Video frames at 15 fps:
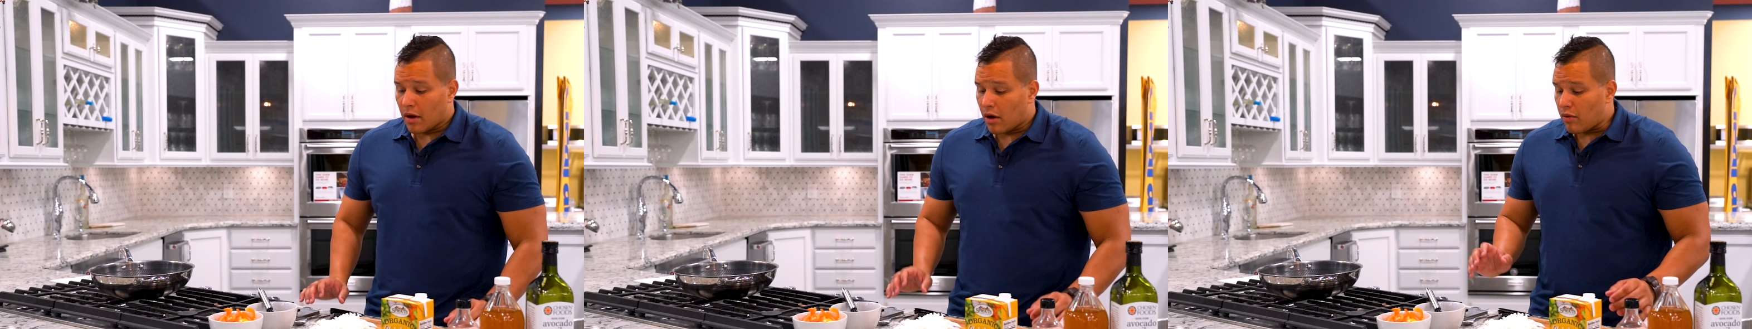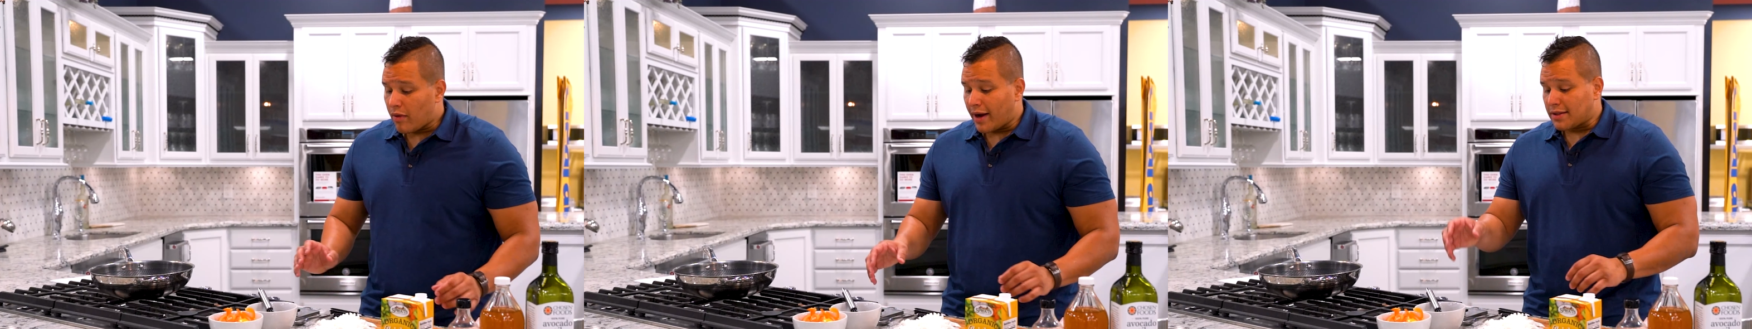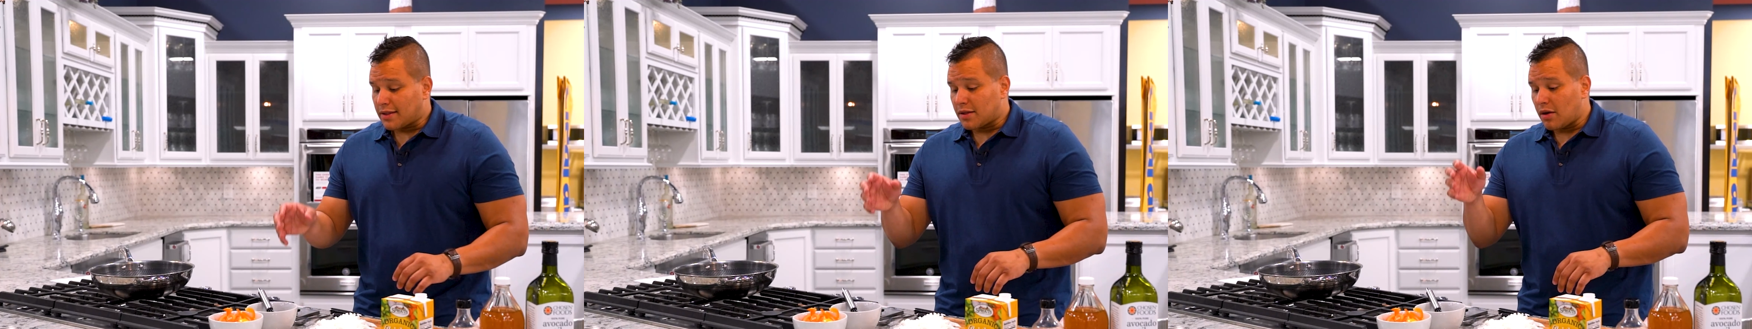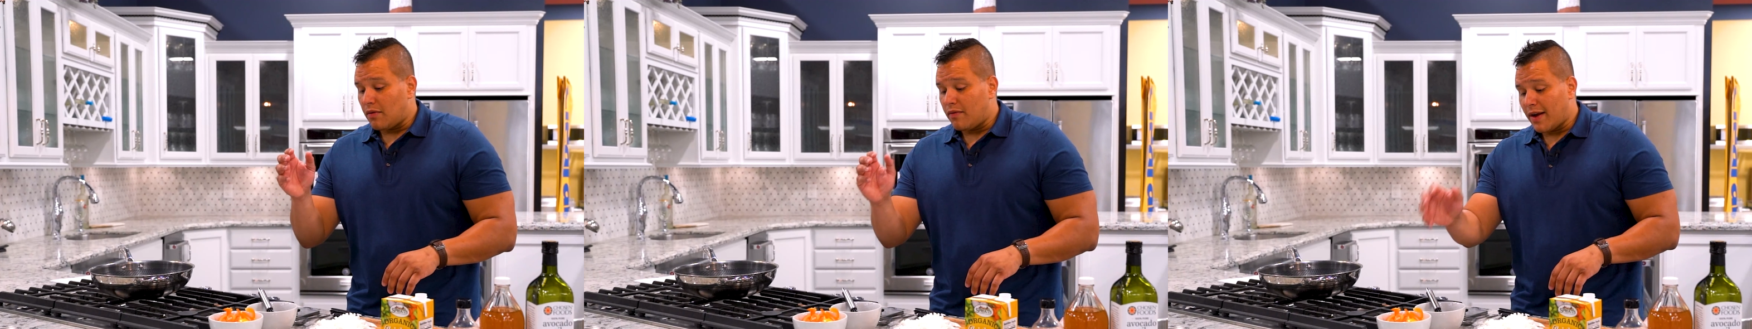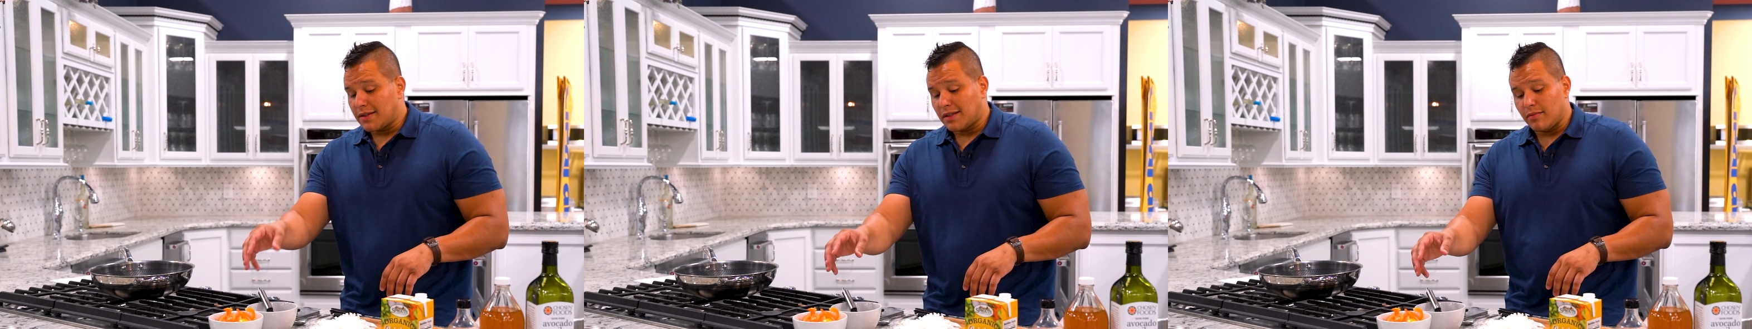All right, so
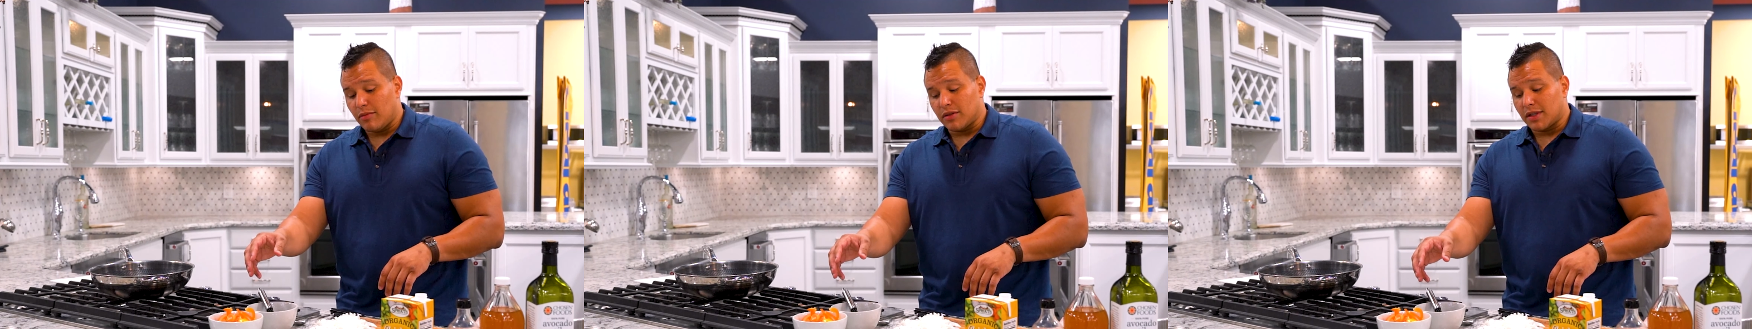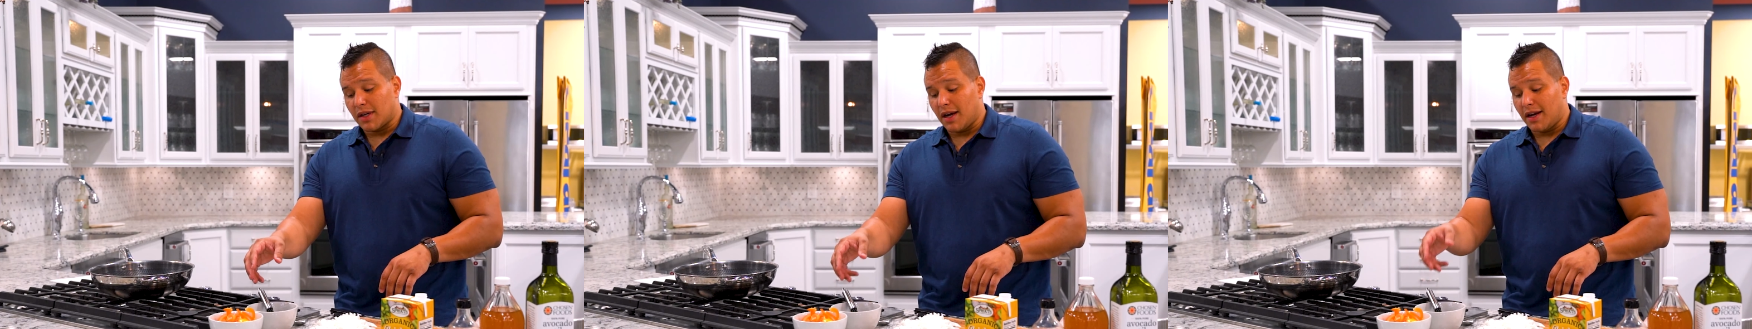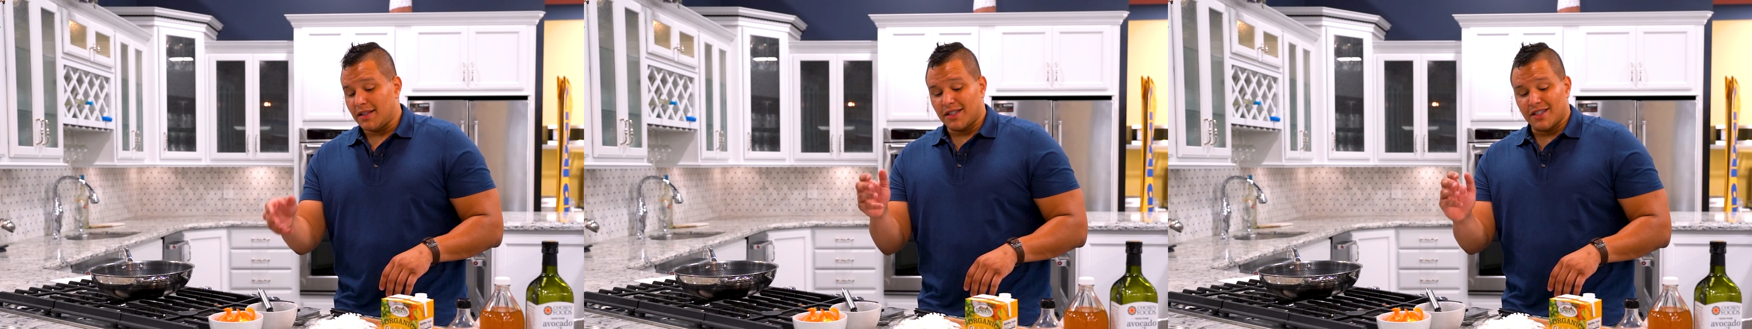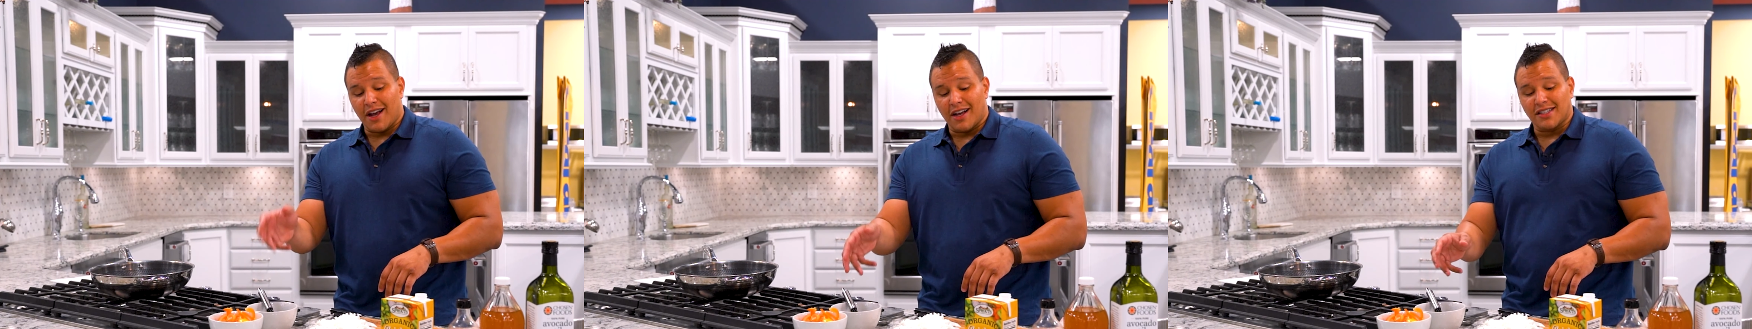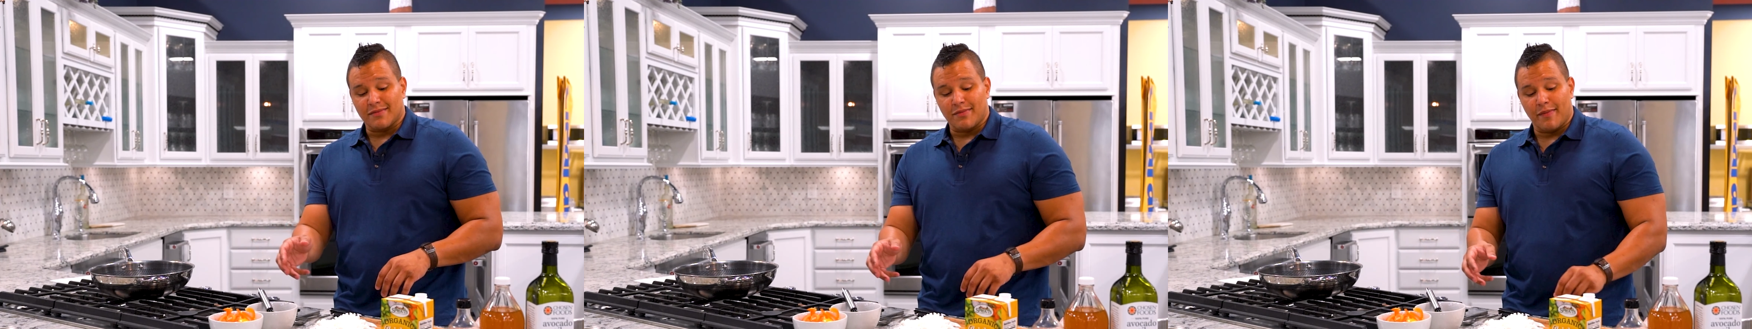vegetables cut,
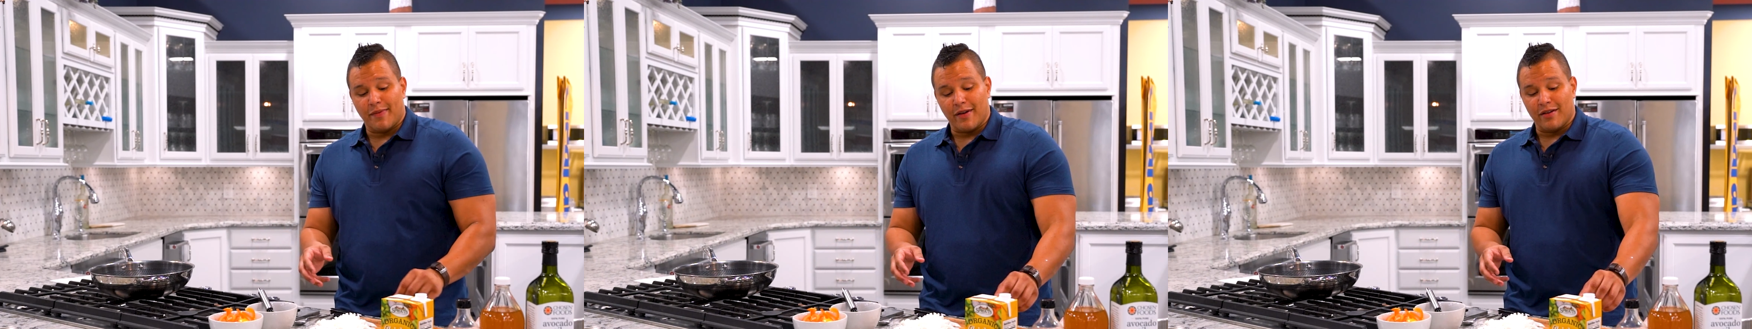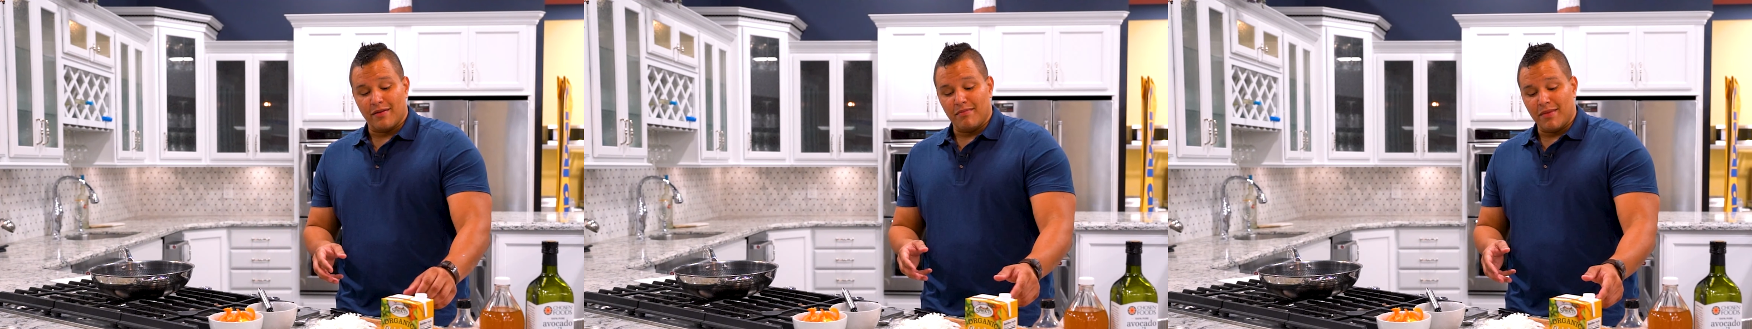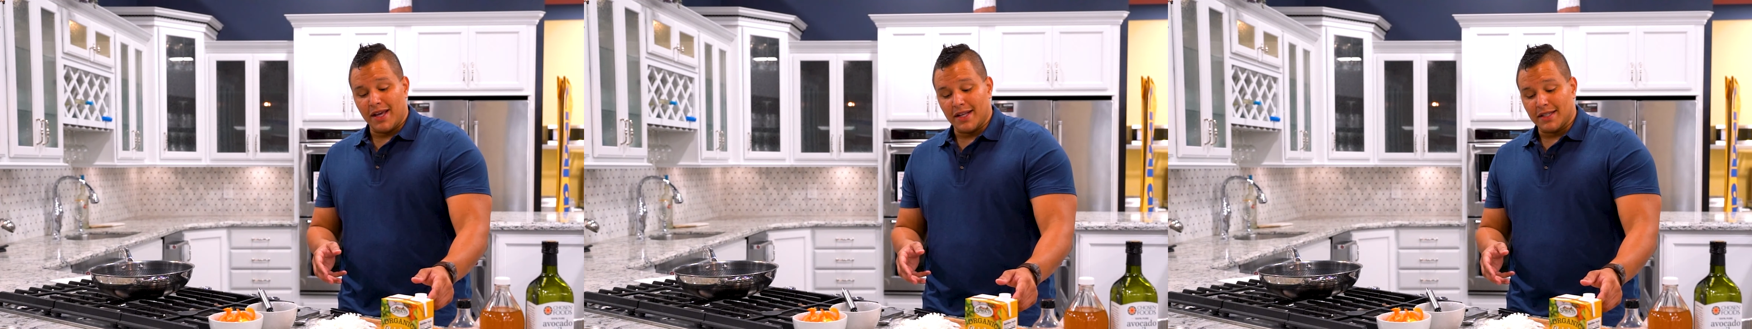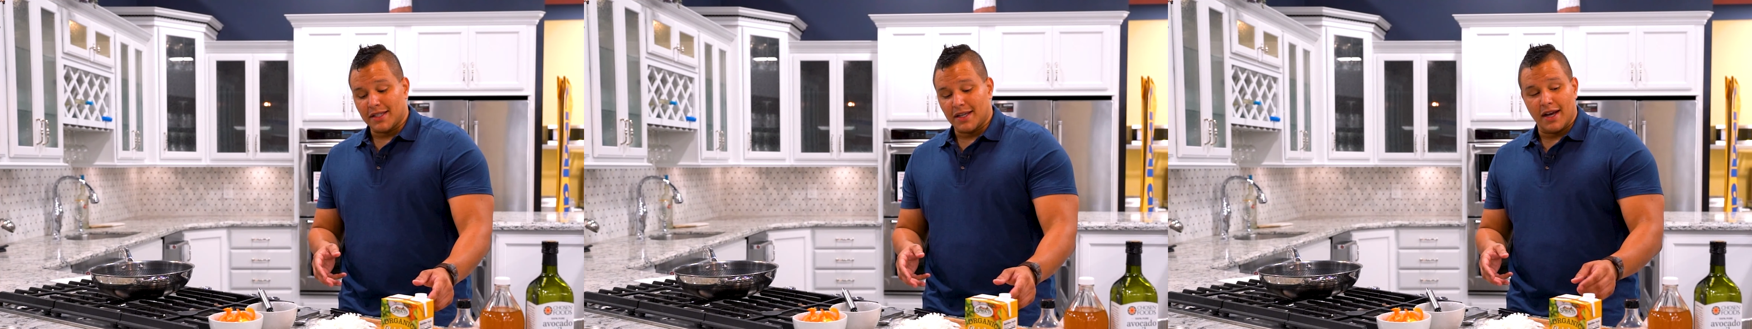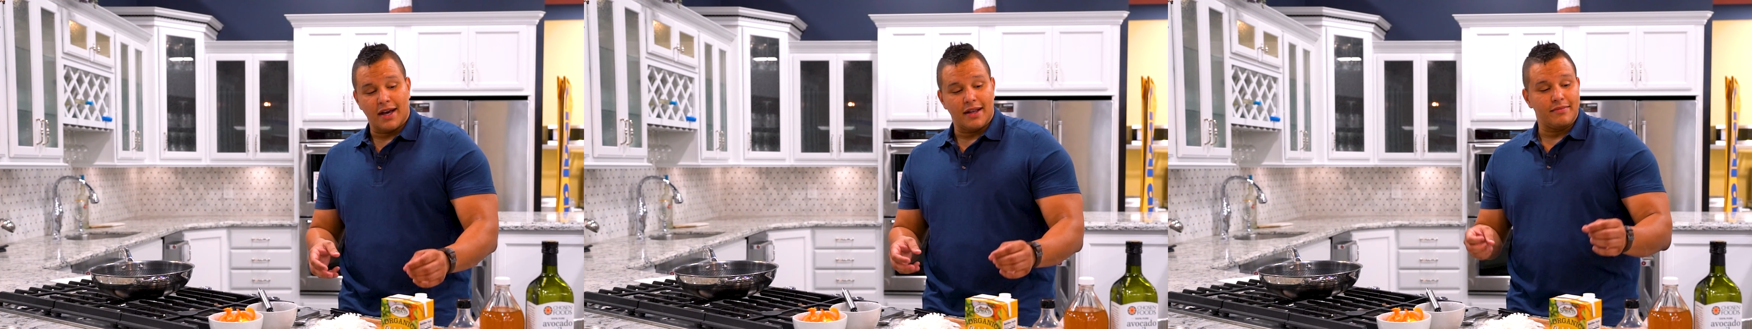sauce is prepared, meat is
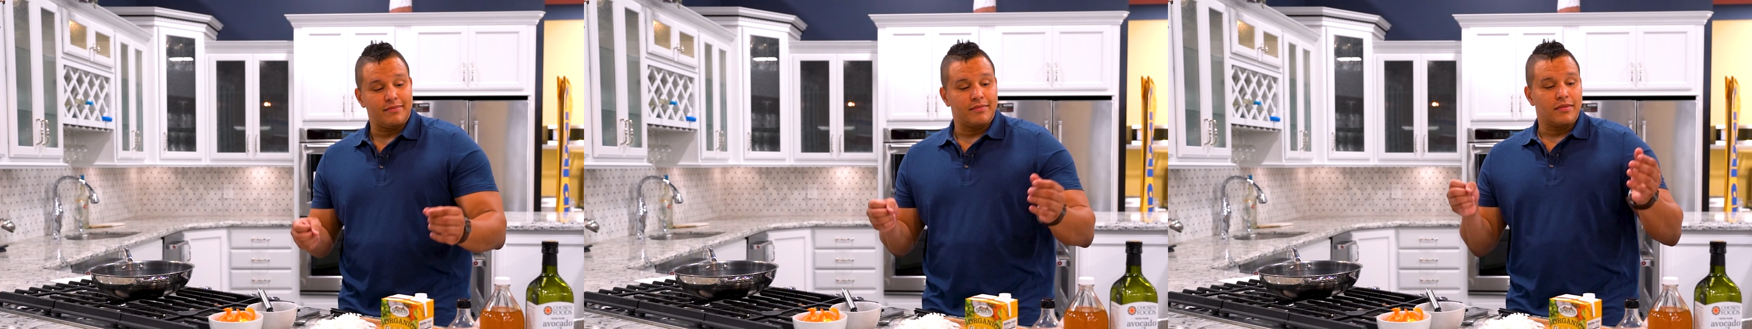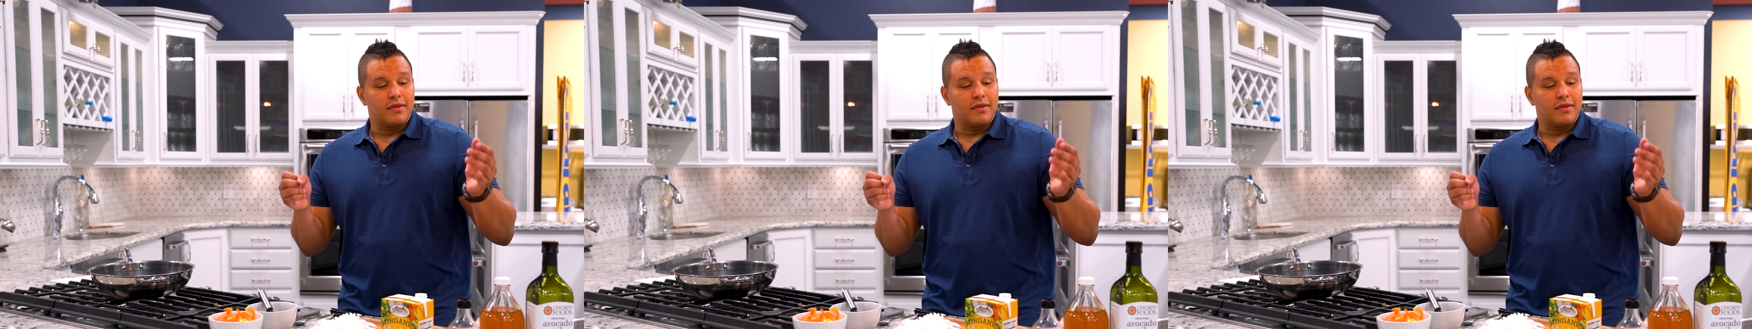cut.